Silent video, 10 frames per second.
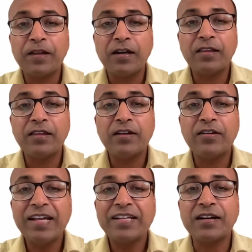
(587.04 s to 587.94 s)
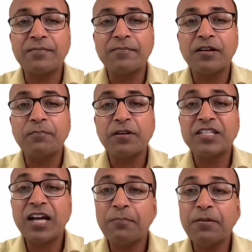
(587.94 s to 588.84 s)
the creator, the
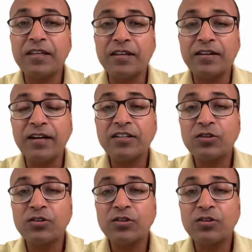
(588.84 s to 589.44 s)
Prajapati, right?